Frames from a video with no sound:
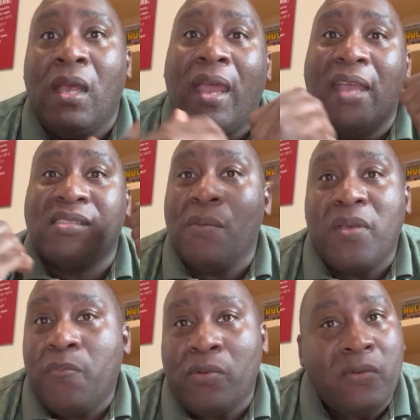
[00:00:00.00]
And some
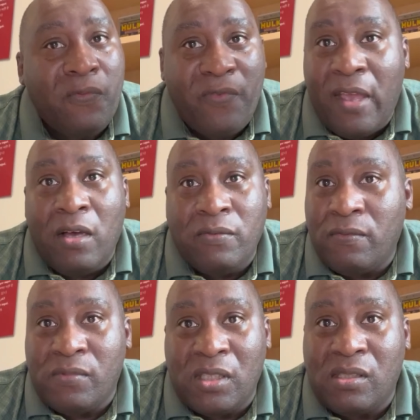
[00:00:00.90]
people
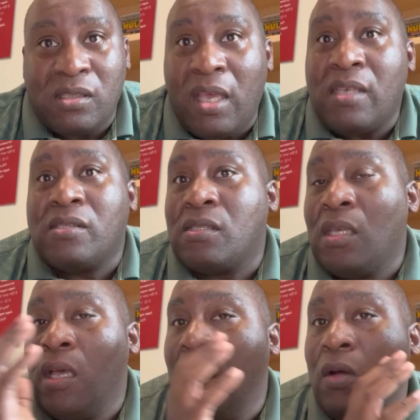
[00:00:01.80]
found success
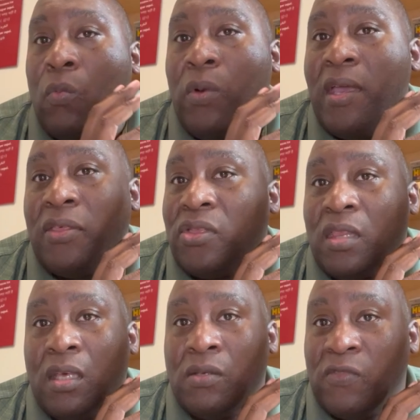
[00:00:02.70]
with
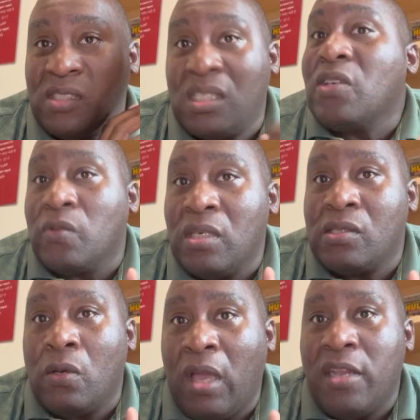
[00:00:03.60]
series,
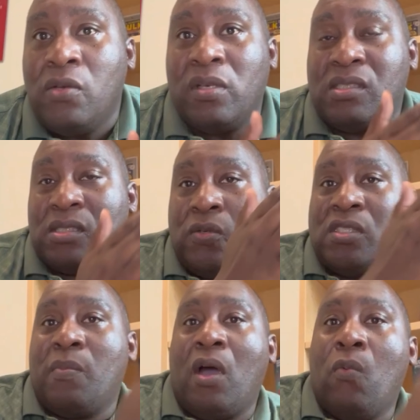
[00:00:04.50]
so kind of doing a
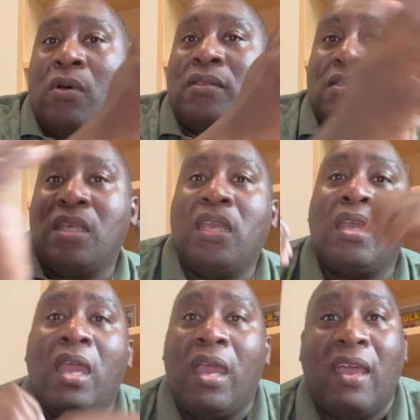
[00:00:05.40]
series about one
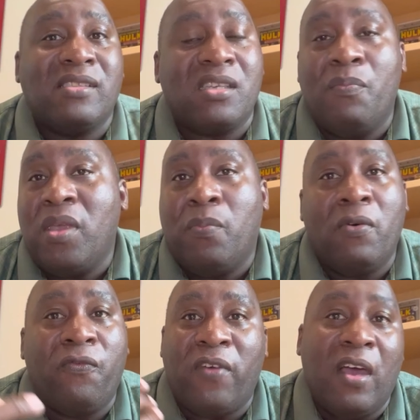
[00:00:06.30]
thing. And some
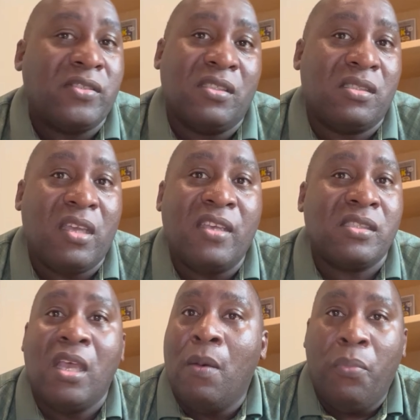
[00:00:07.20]
people found
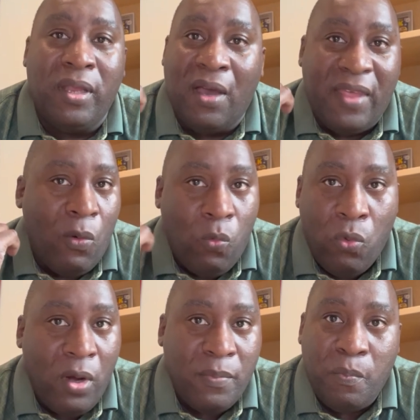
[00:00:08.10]
success putting out that
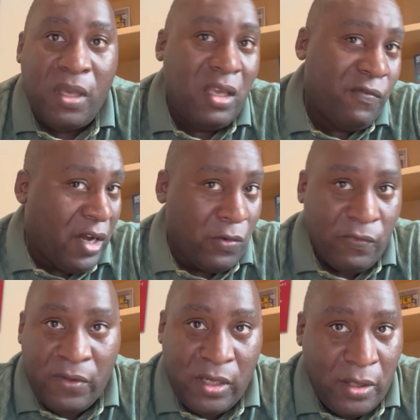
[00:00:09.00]
one big viral
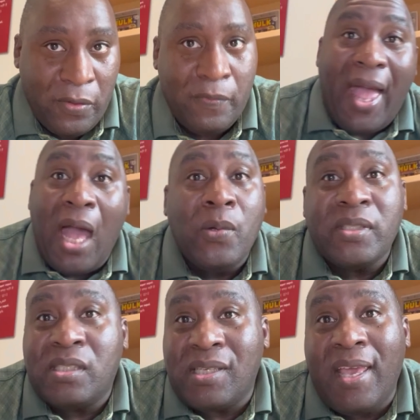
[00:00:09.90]
video. I
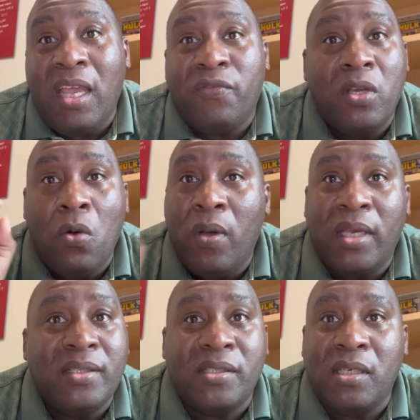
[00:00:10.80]
would say if you're going
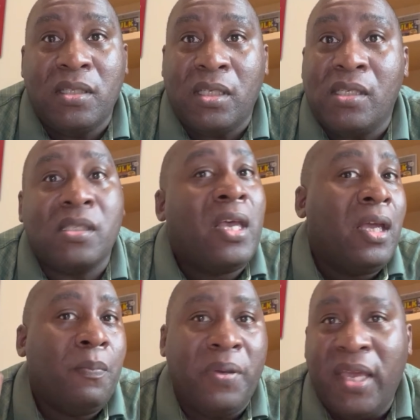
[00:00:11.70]
into this,
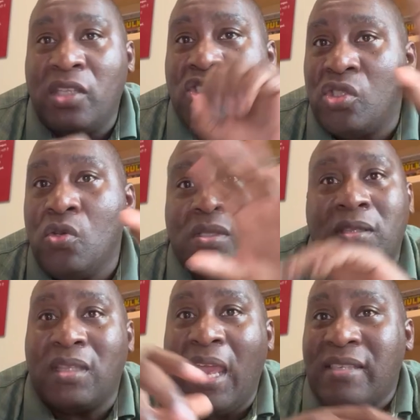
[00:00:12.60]
pick and choose the
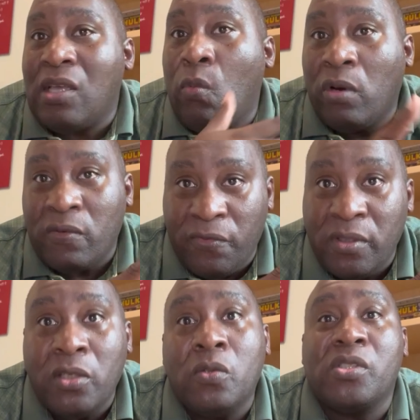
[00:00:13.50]
things that work for
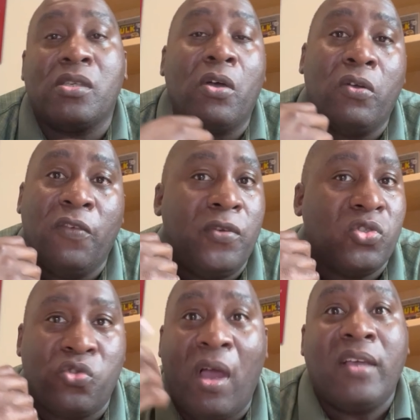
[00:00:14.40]
you. So if you
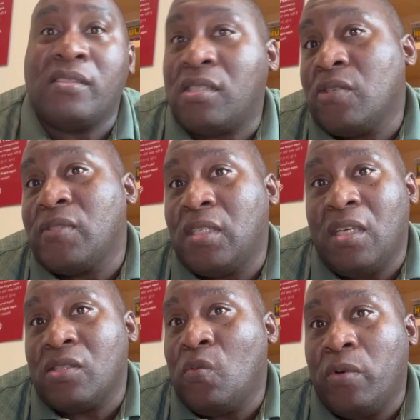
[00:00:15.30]
try a series that
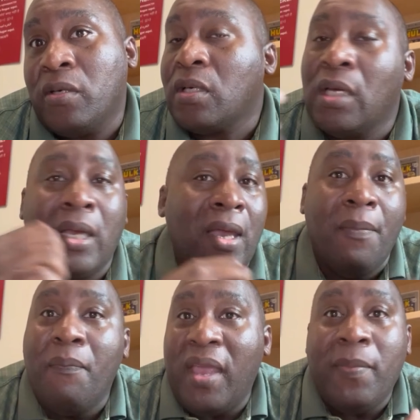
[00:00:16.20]
doesn't work,
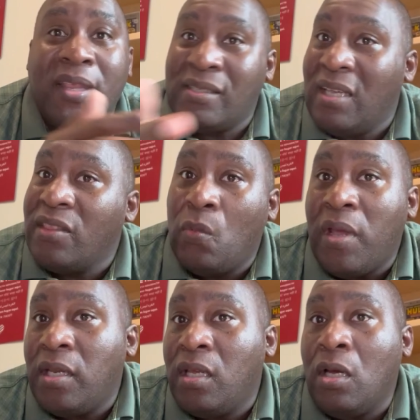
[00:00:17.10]
maybe that's not the
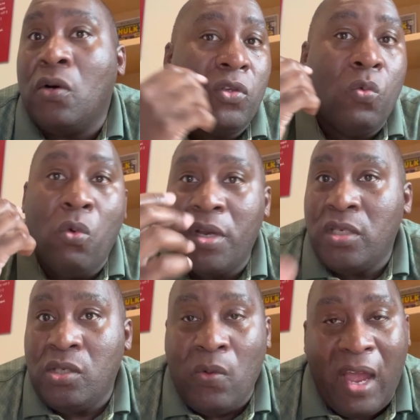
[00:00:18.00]
way to go. You want to
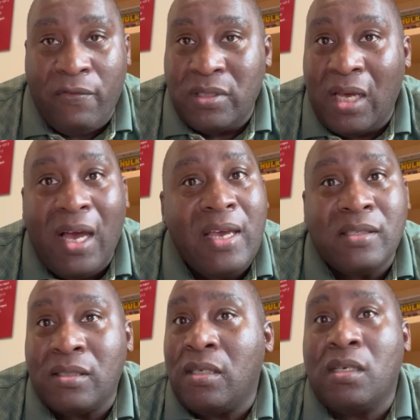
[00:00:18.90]
do
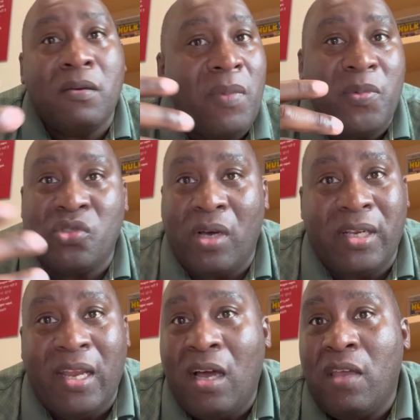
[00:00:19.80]
advertising, maybe try
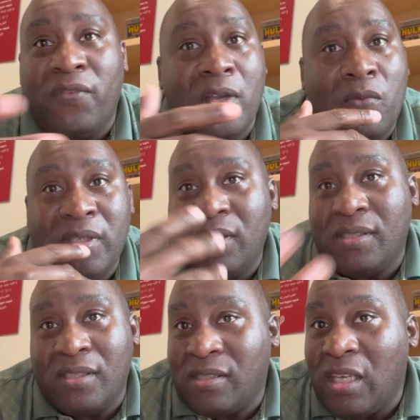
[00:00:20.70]
that out. If you don't really see
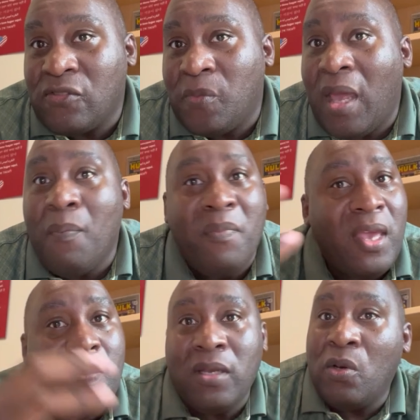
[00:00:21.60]
success from that,
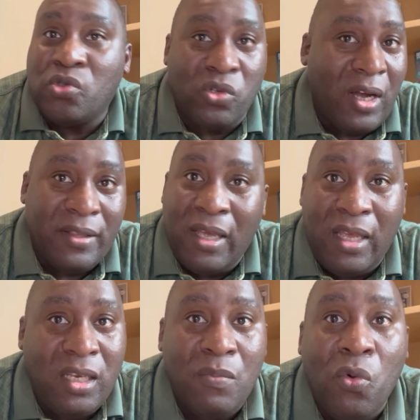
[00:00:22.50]
maybe don't try that
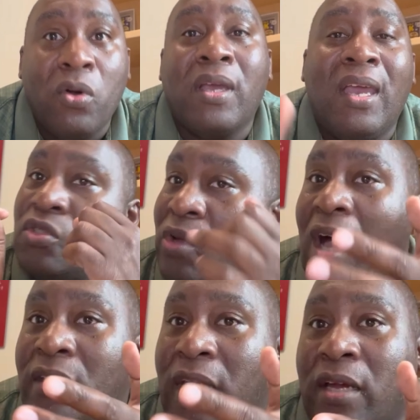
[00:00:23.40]
anymore.
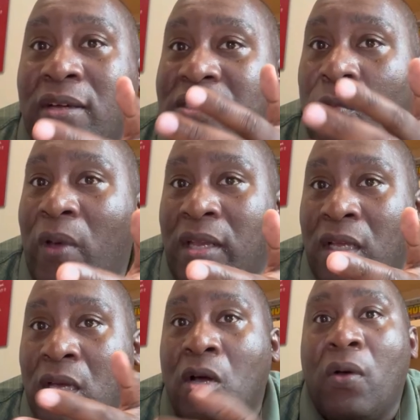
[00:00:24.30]
Trial and error is the way to
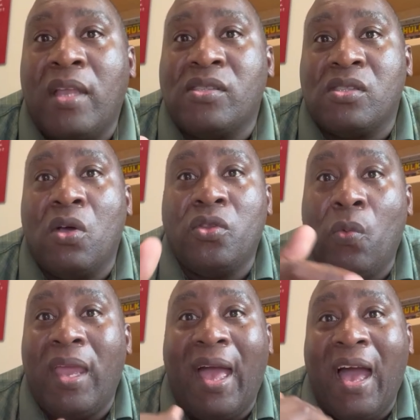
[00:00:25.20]
go. And so the
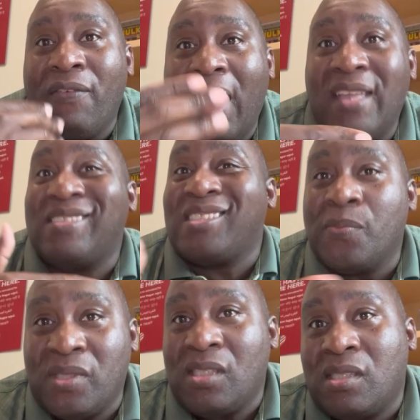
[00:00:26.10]
way I've had
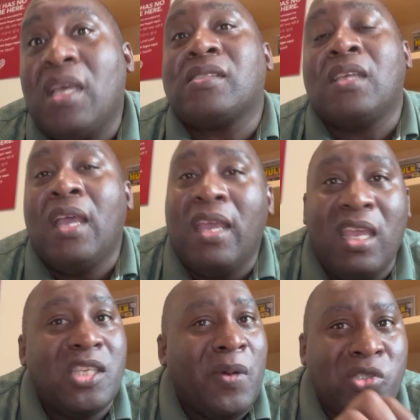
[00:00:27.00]
some success
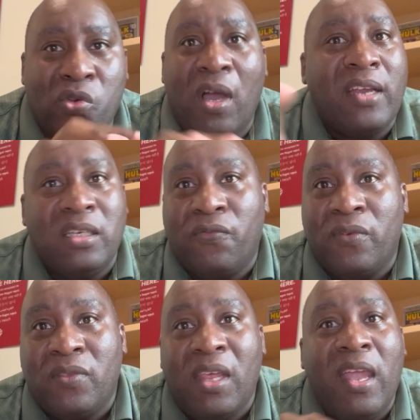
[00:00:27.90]
is by trying
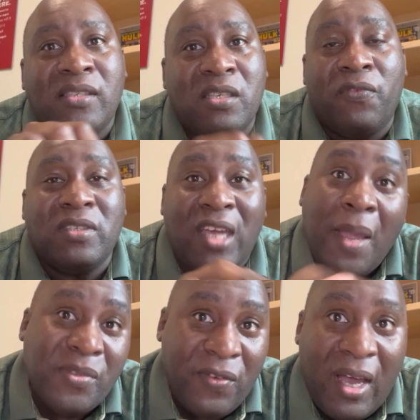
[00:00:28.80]
different things, different
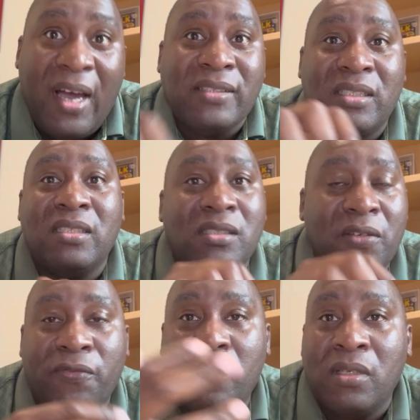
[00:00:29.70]
types of content,
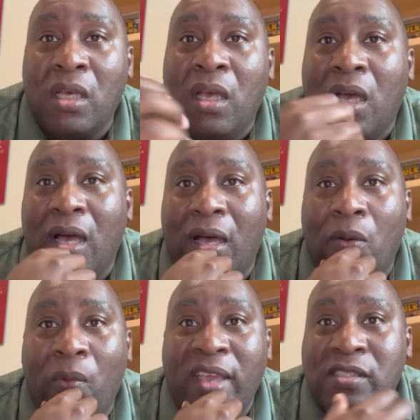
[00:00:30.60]
different
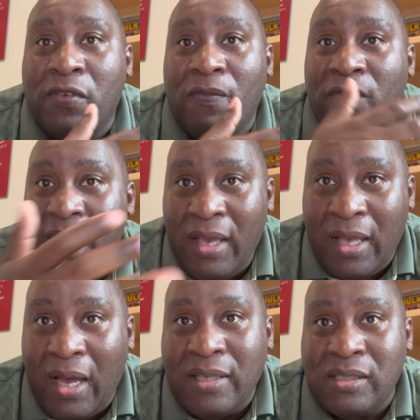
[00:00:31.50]
ways of conveying
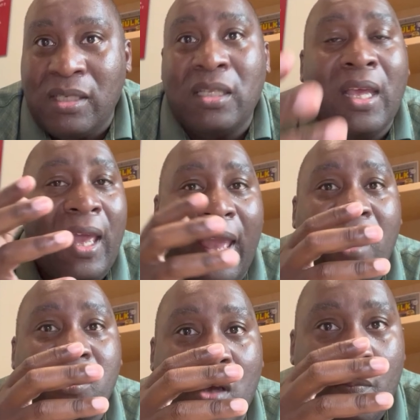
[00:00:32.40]
content.
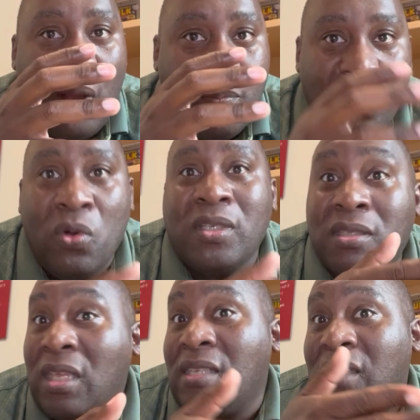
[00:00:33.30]
And so I'm doing the
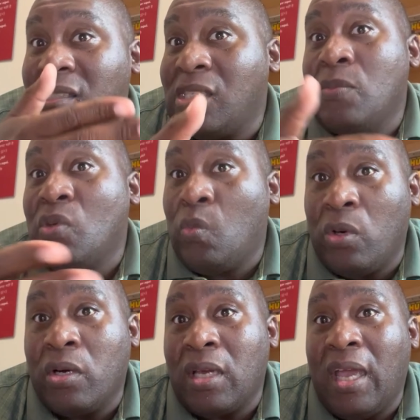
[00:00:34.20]
things that seem to work.